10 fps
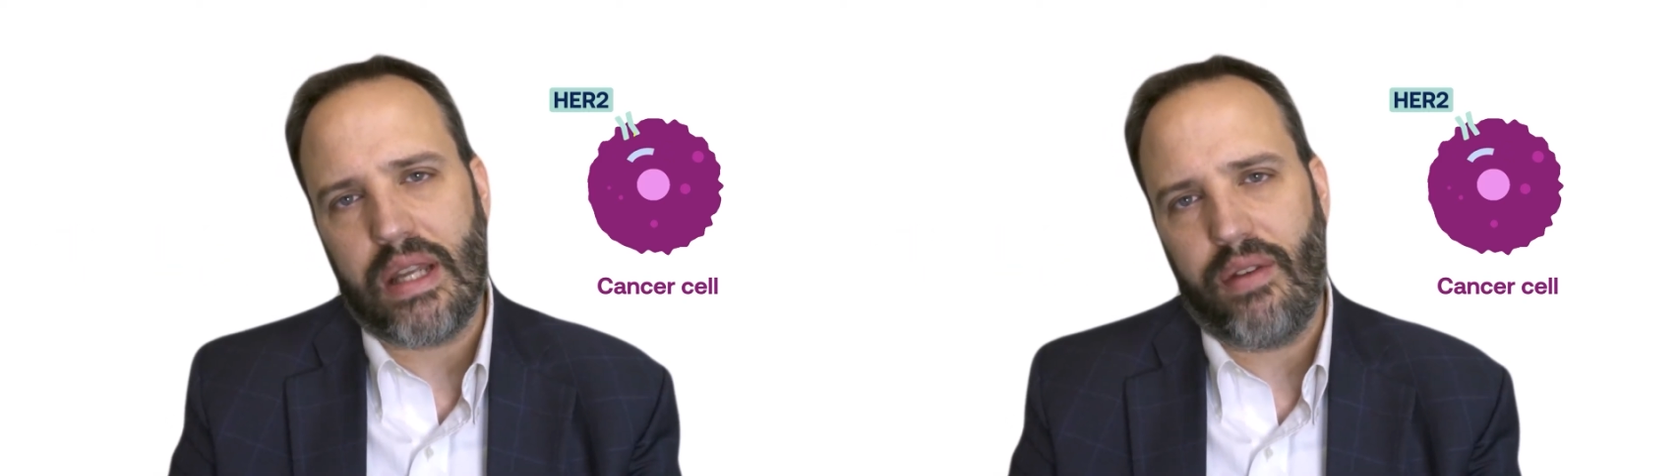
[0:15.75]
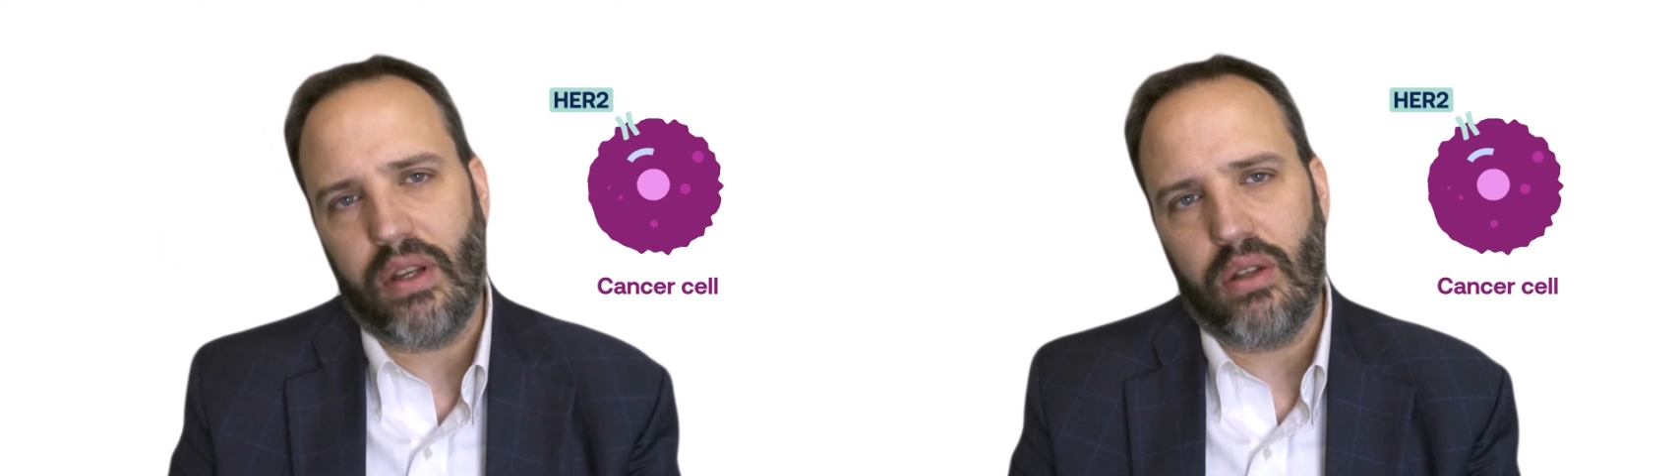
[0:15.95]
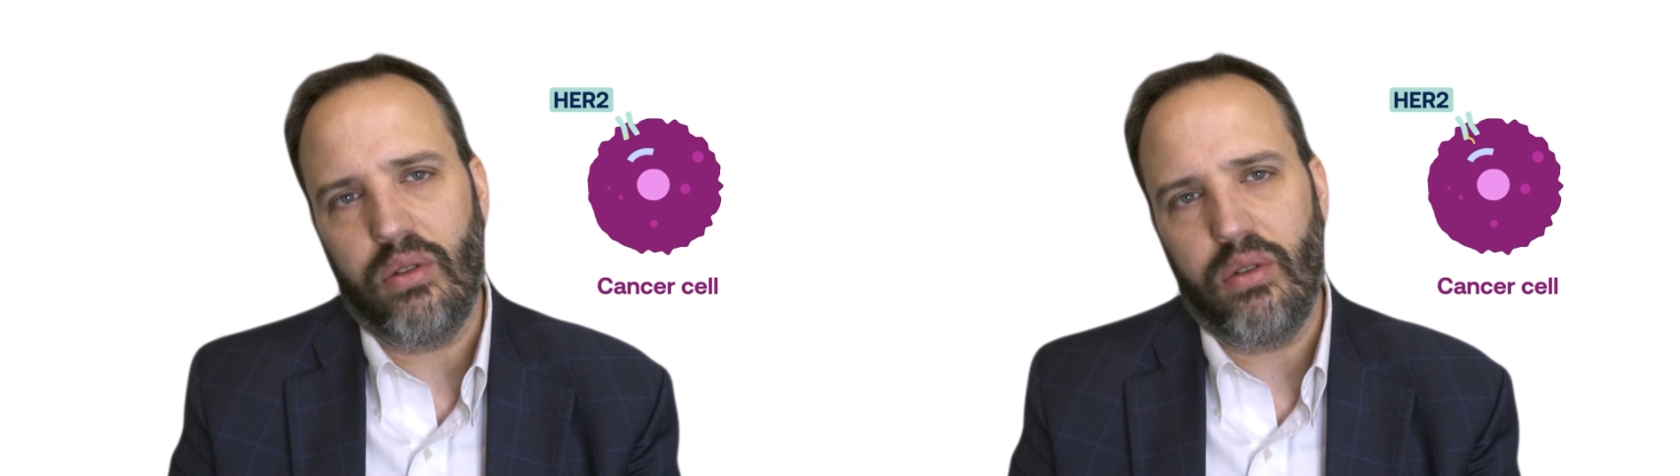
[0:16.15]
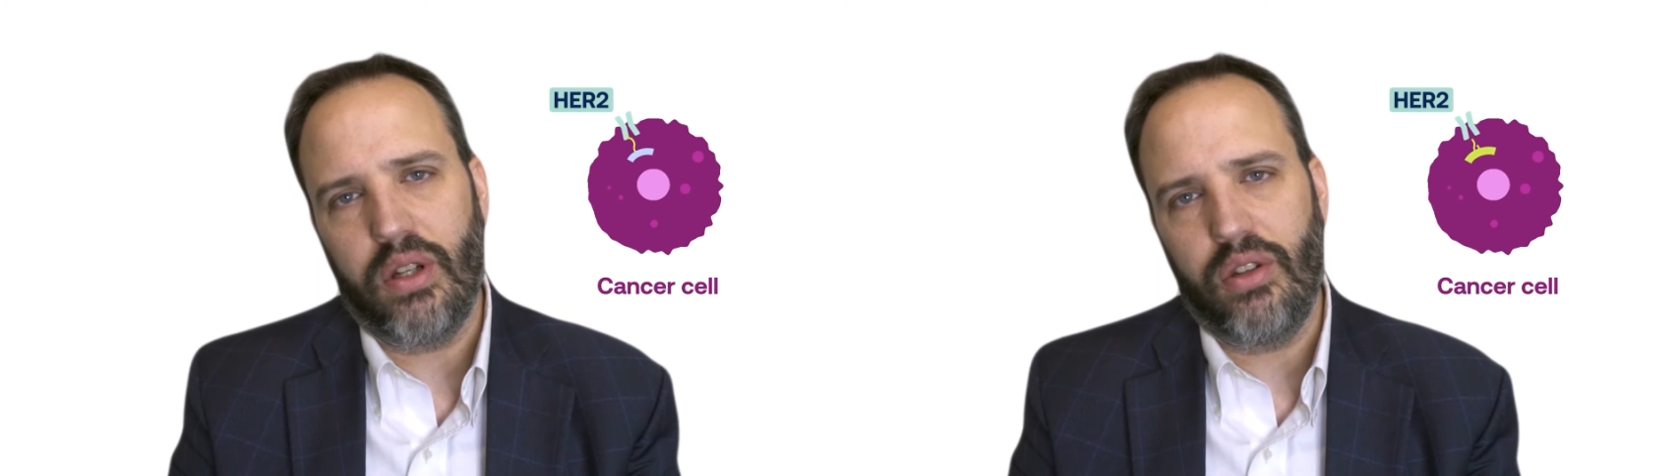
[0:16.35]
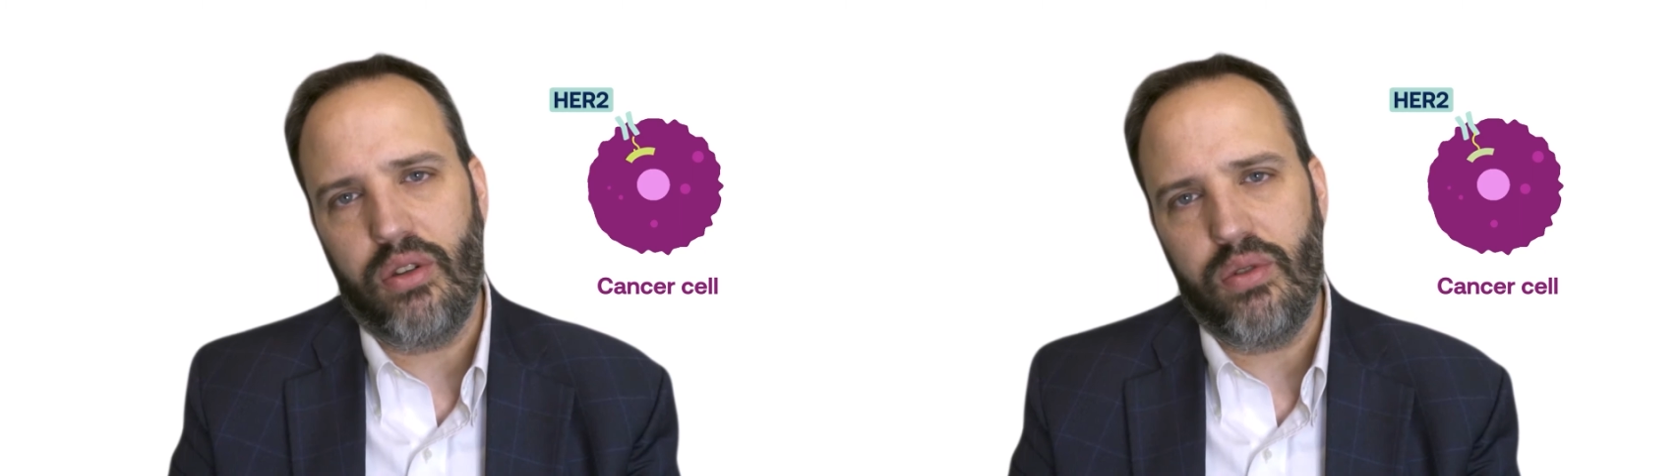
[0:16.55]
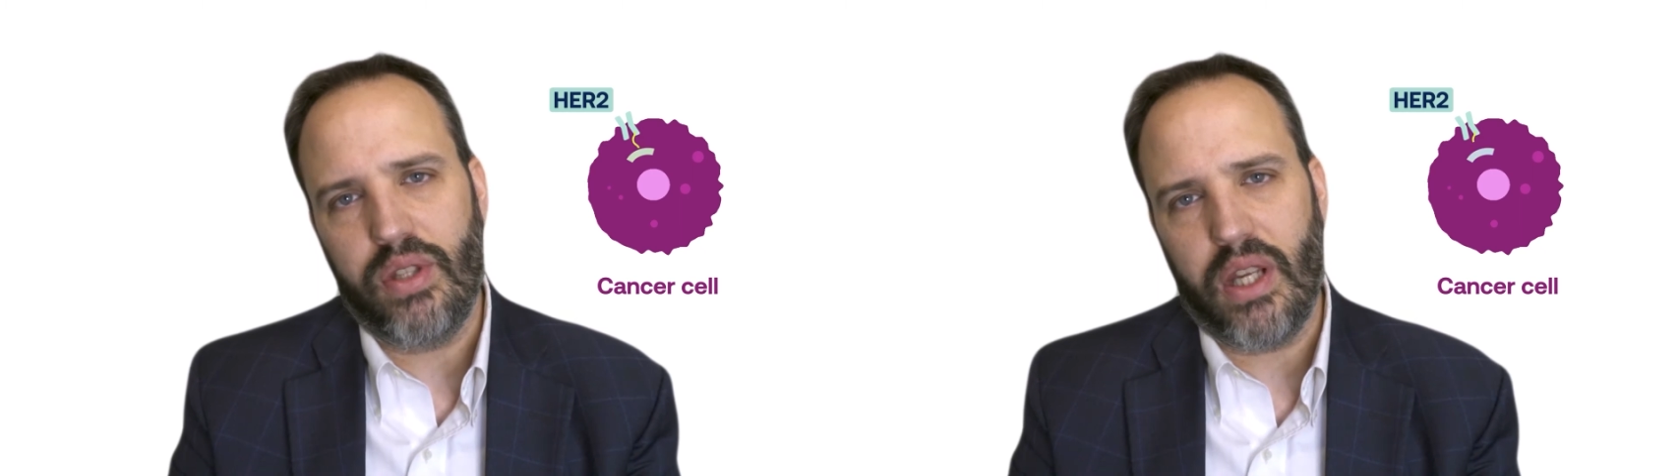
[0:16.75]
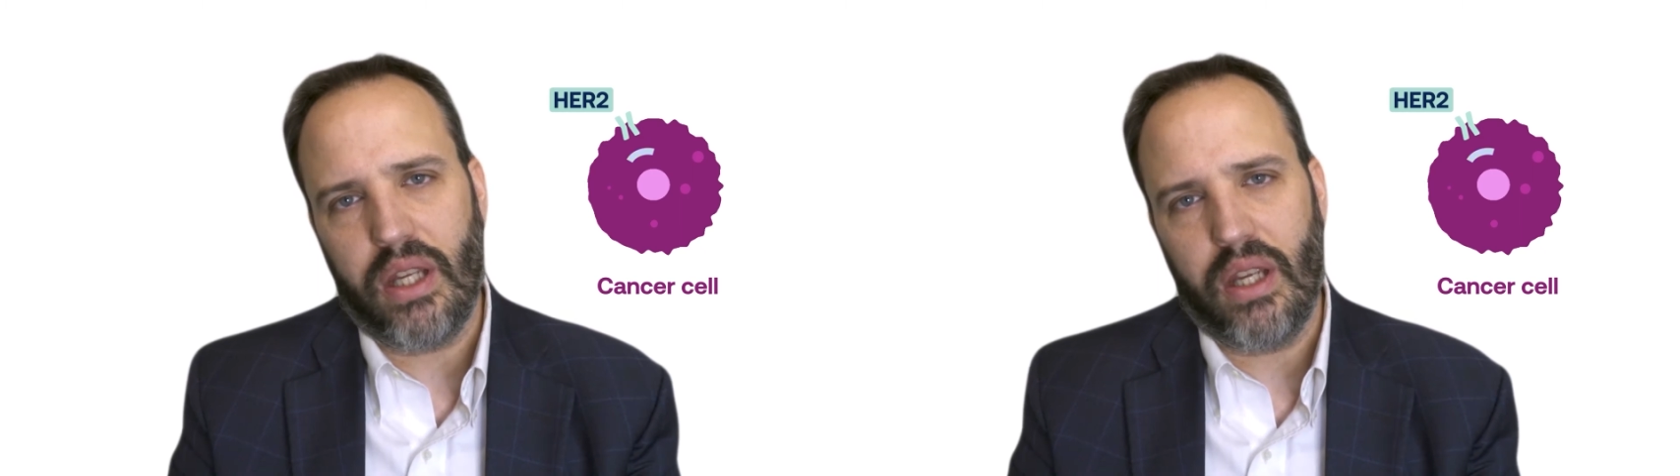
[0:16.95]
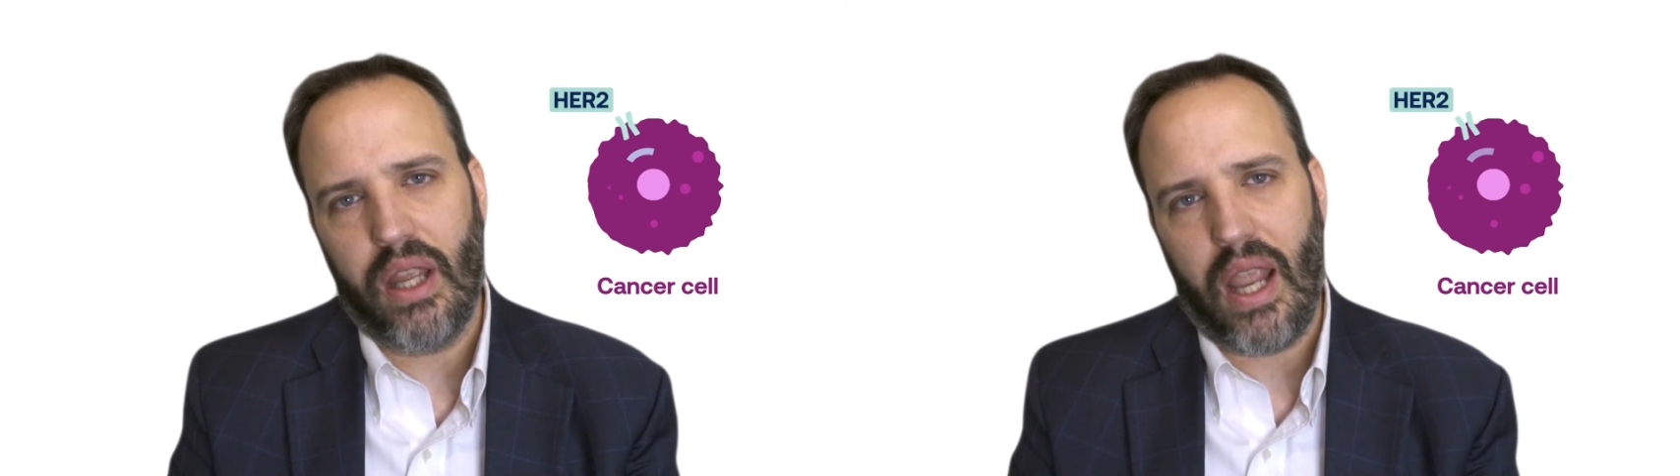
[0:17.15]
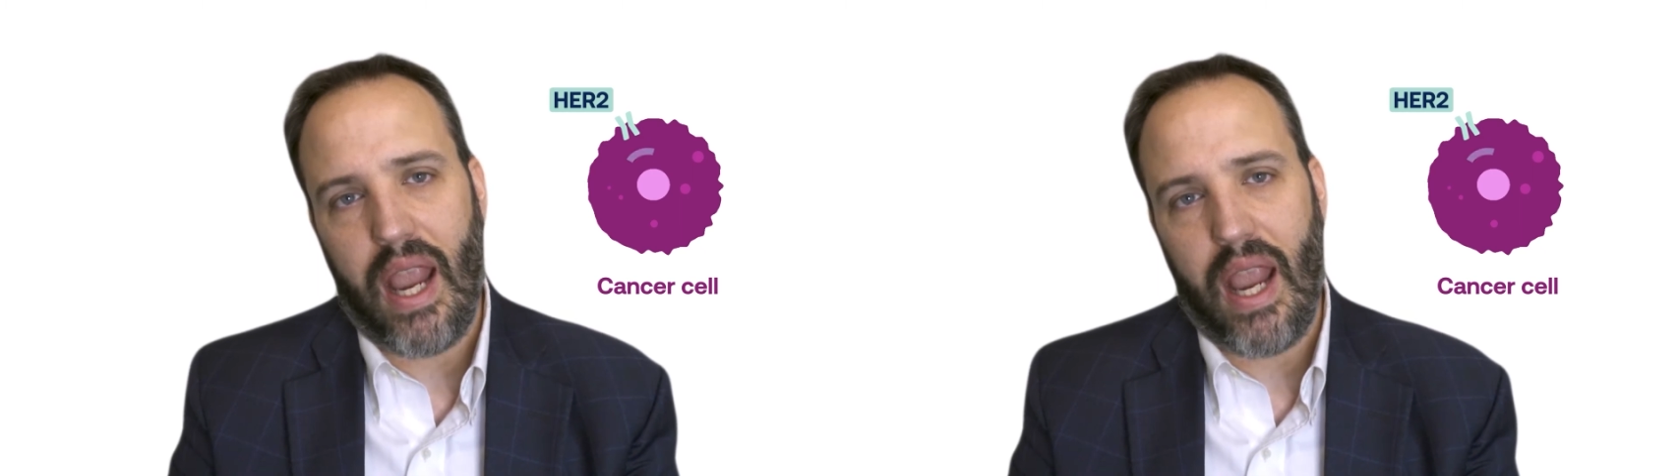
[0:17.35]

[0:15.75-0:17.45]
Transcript: have included using